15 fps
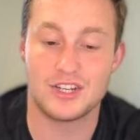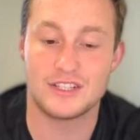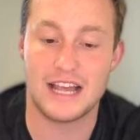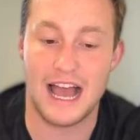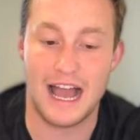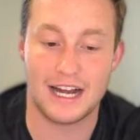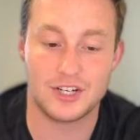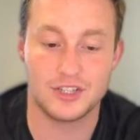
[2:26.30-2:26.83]
is
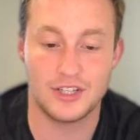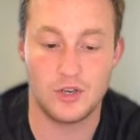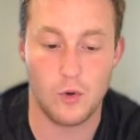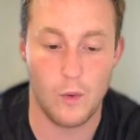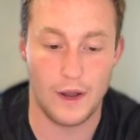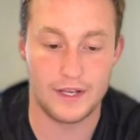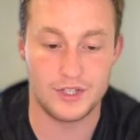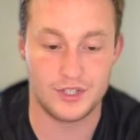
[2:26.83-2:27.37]
actually
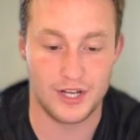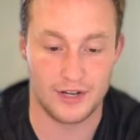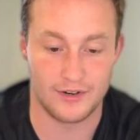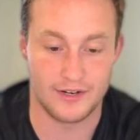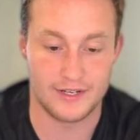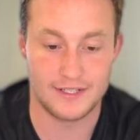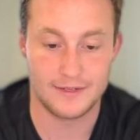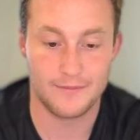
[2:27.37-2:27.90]
quite
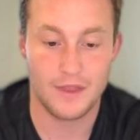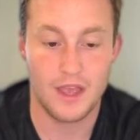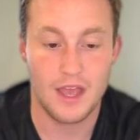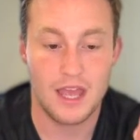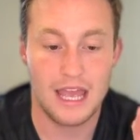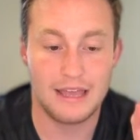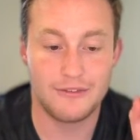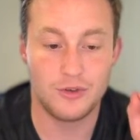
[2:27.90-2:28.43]
generous.
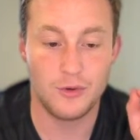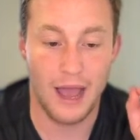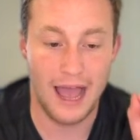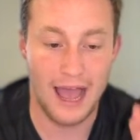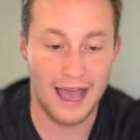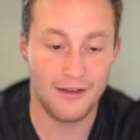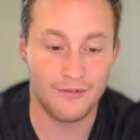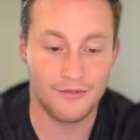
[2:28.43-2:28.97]
If you
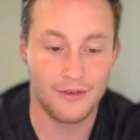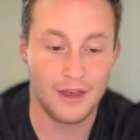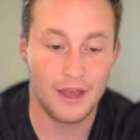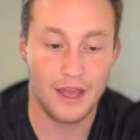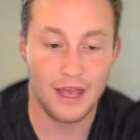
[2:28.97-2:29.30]
have